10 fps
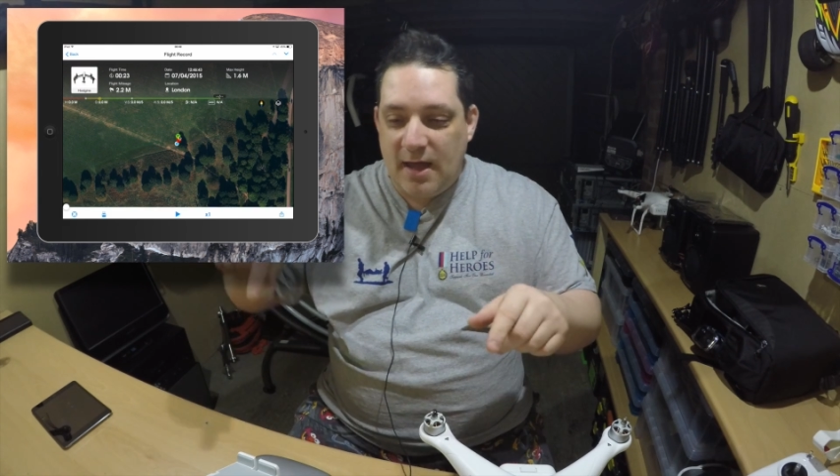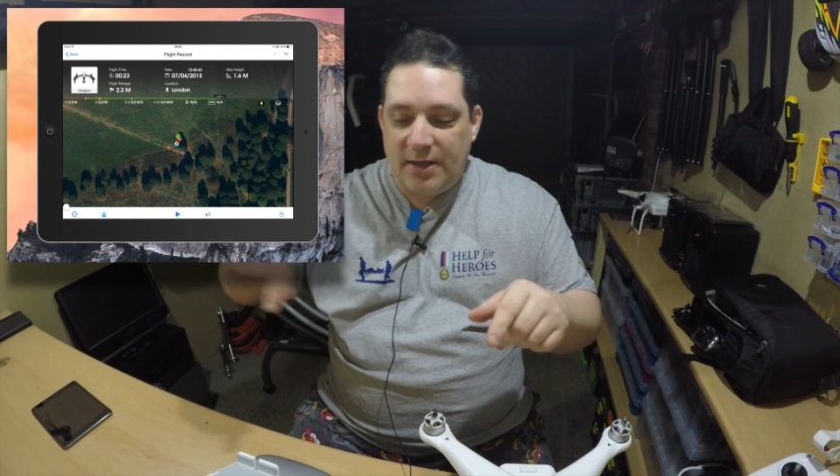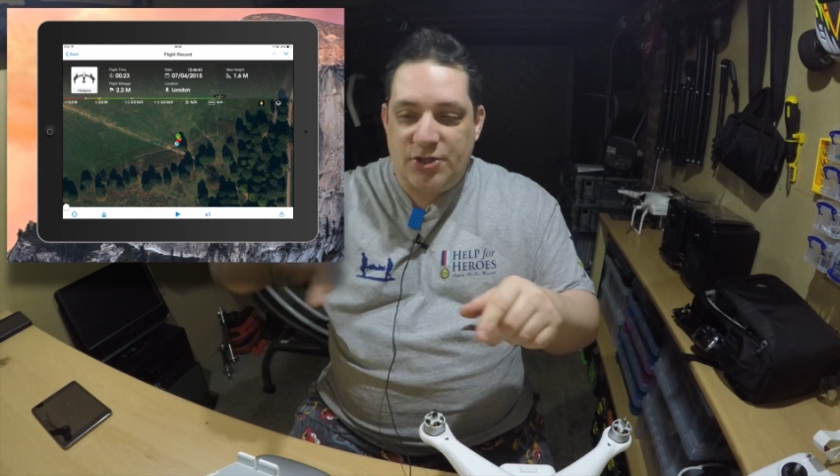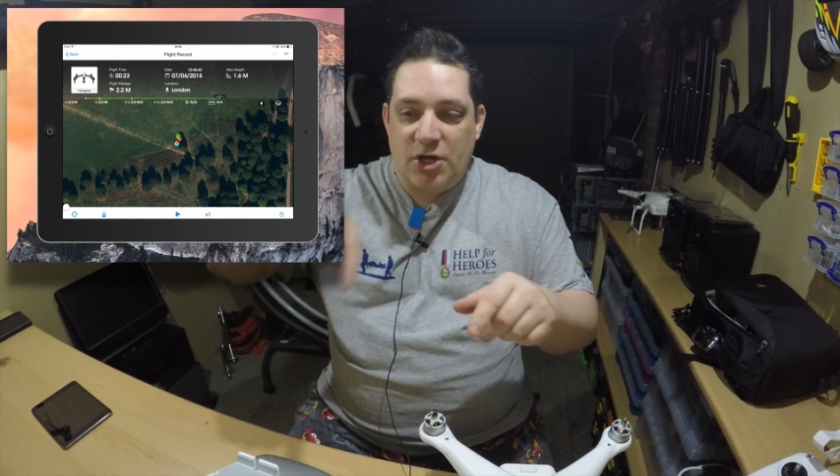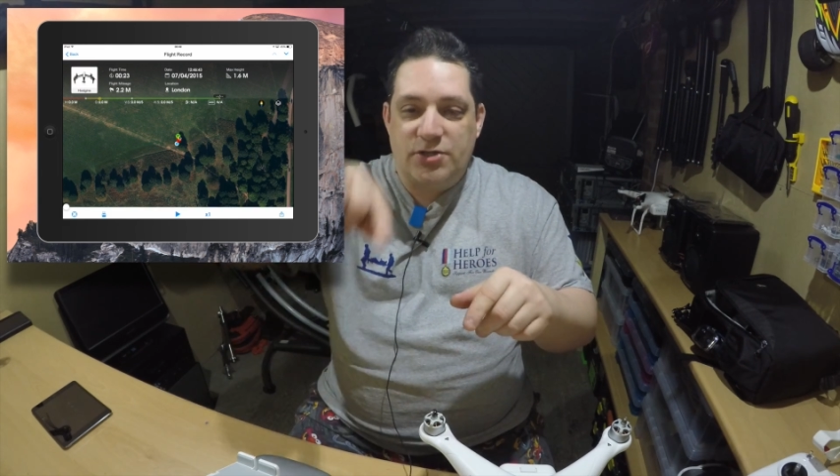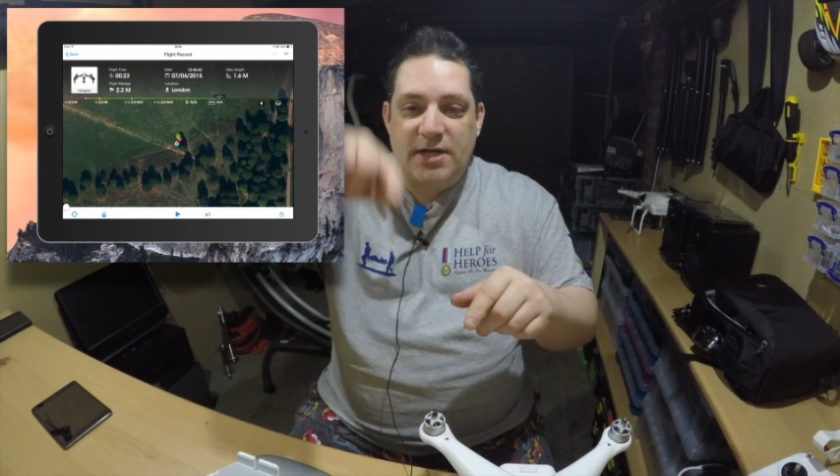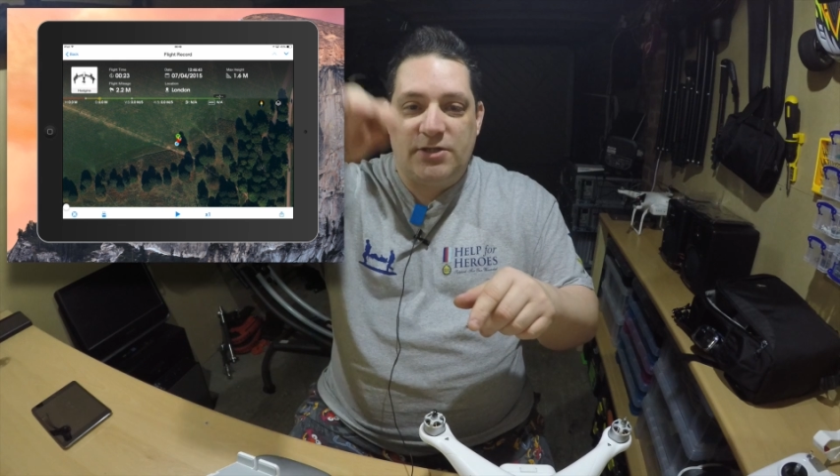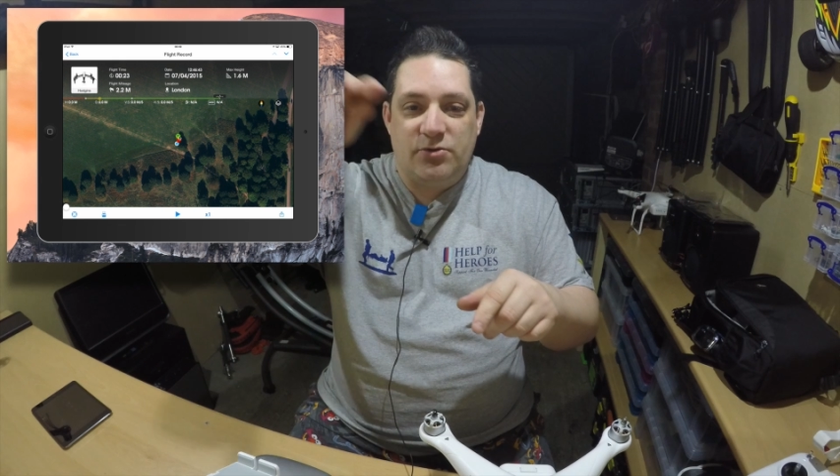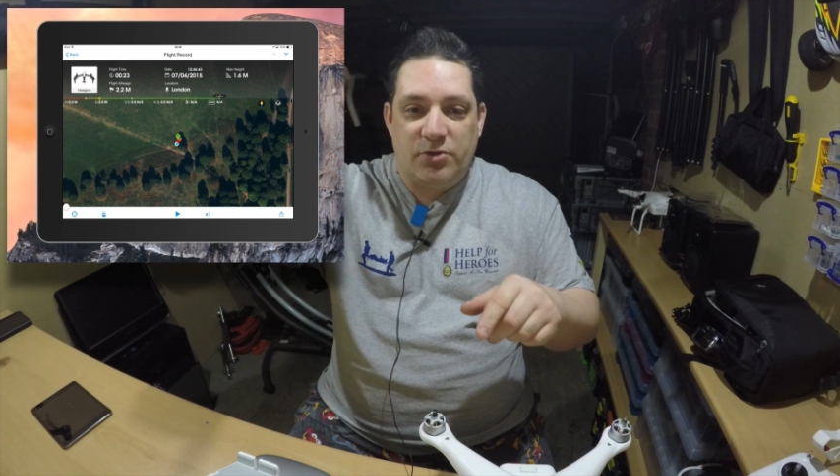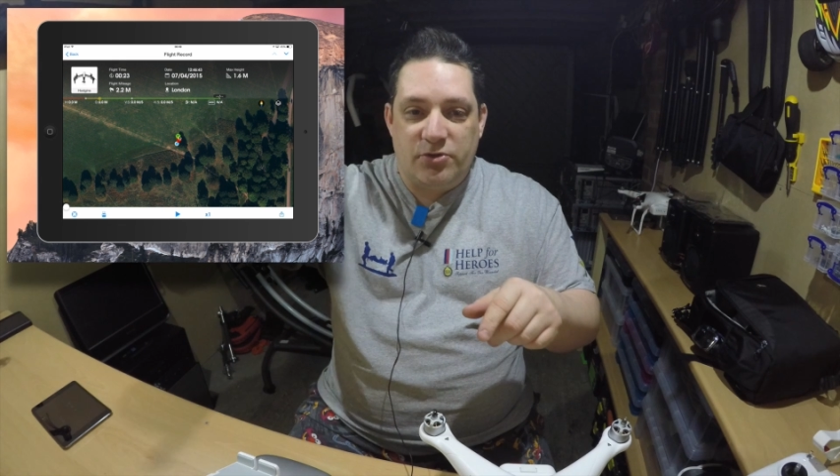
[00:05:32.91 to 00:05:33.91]
and it shows you
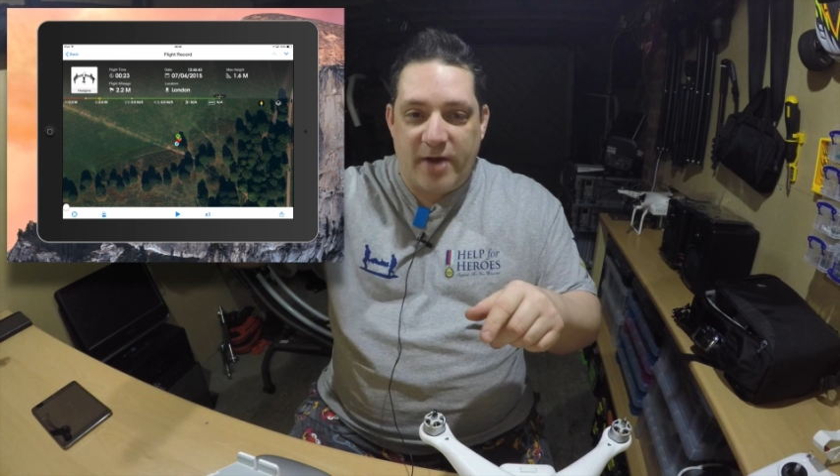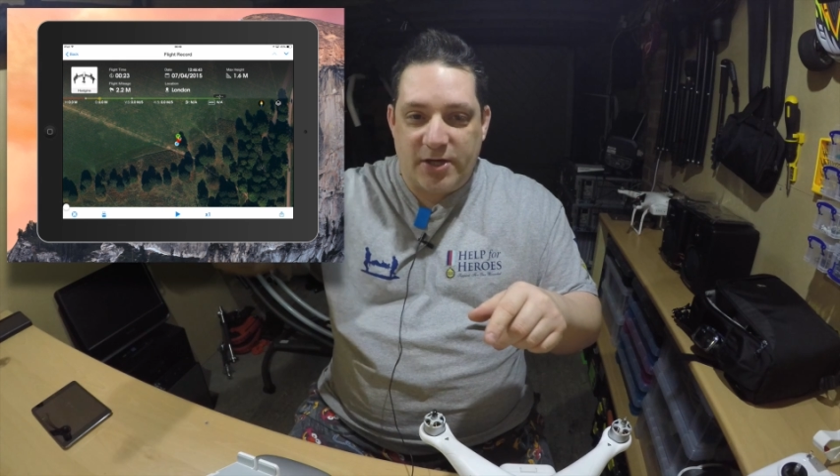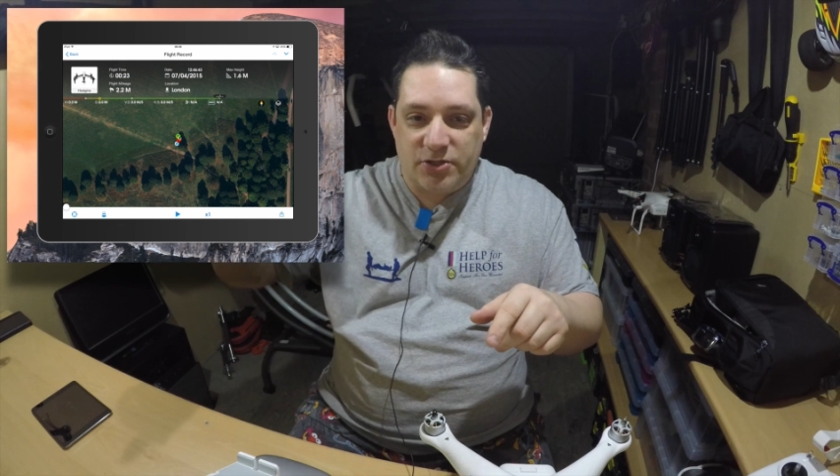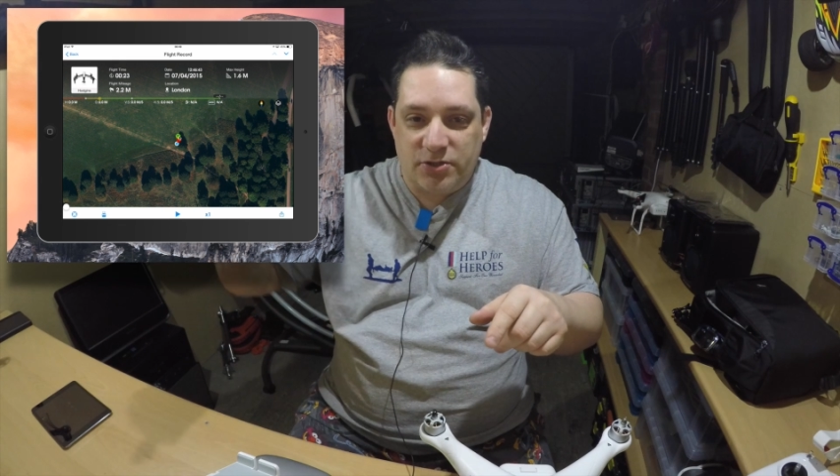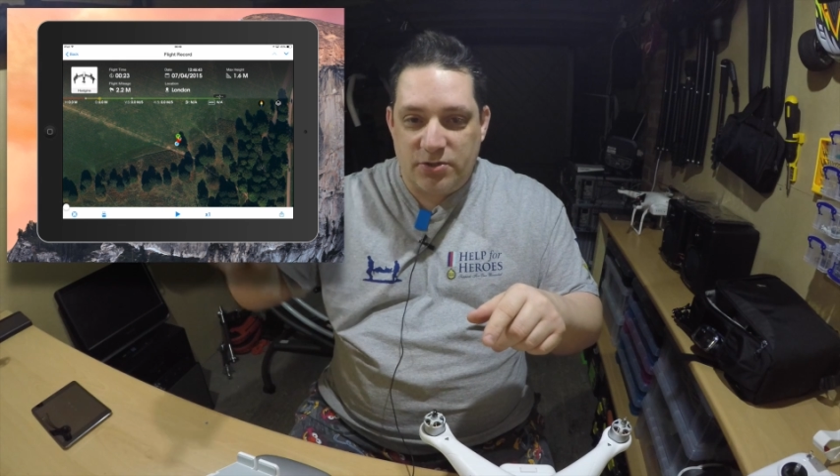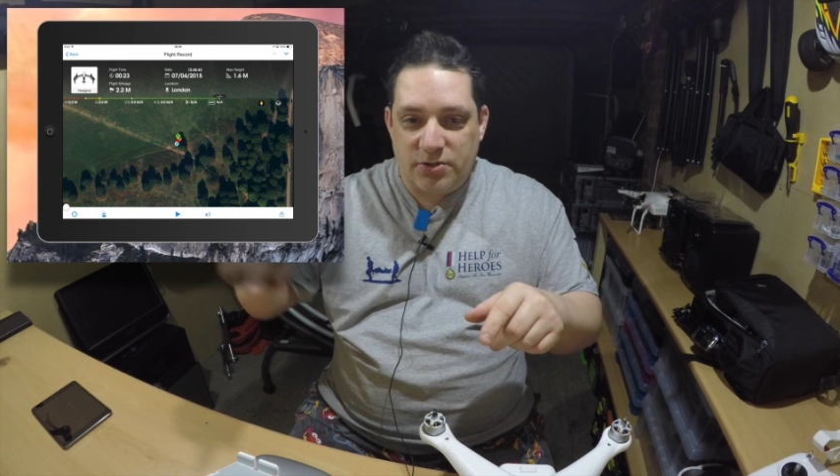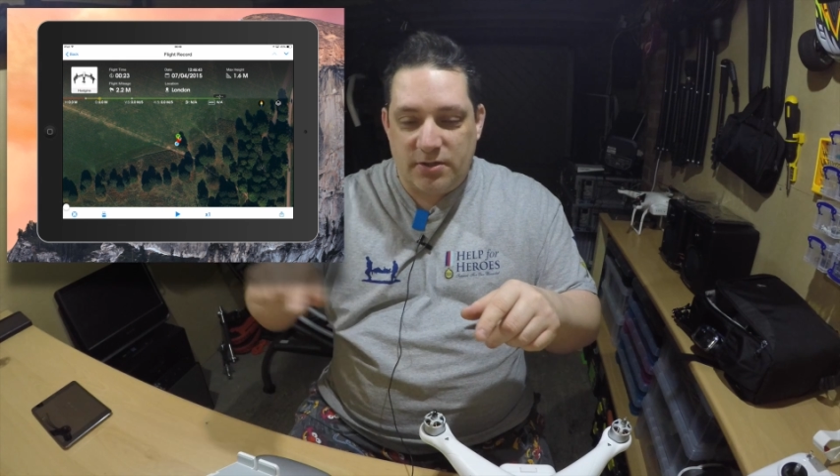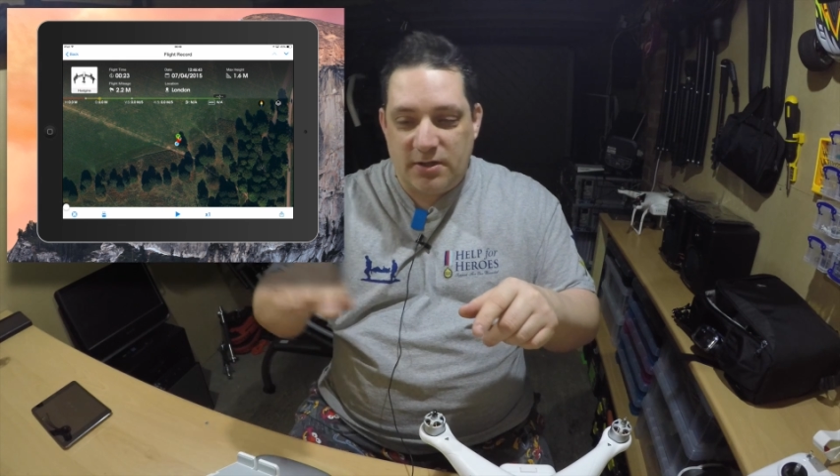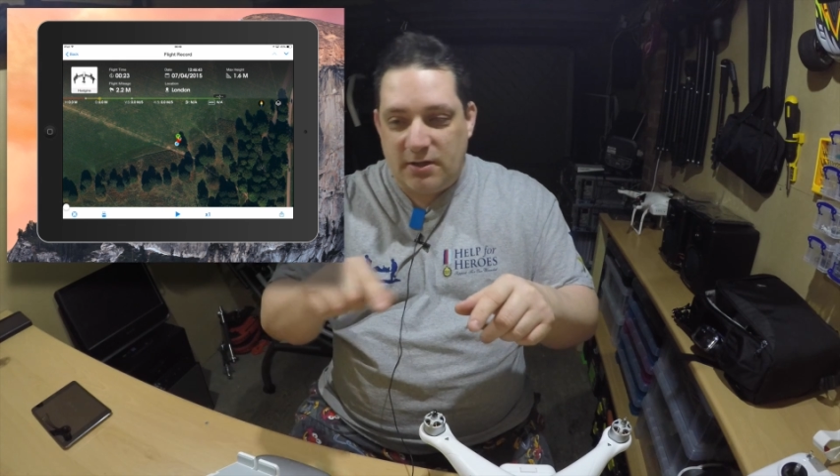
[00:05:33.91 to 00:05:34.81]
all the directions and